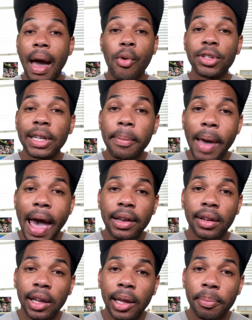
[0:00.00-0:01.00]
That wasn't a bad
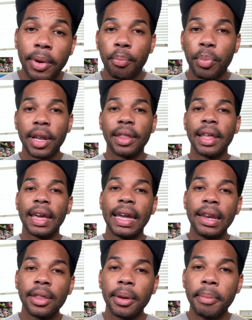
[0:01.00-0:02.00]
clip, but in the
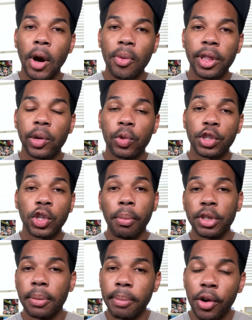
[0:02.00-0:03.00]
heat of the moment, there was so
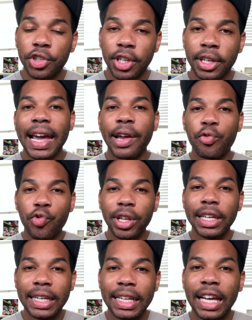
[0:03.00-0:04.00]
much emotion, it
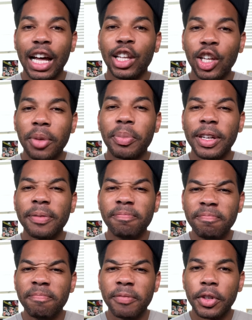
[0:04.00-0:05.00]
really needed a little bit of
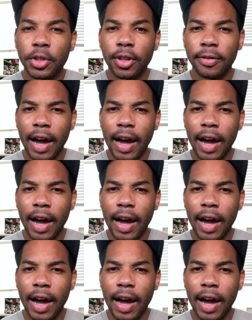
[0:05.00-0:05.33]
oomph to the